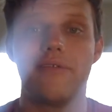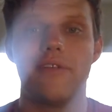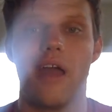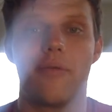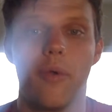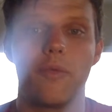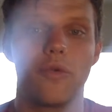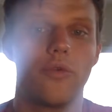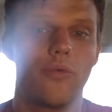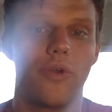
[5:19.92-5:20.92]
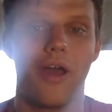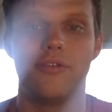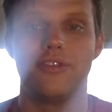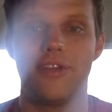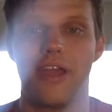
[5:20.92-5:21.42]
I remember when I
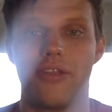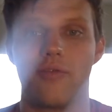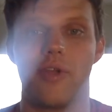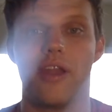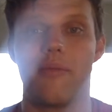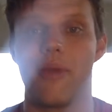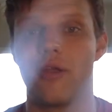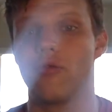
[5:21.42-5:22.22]
was in ninth grade at my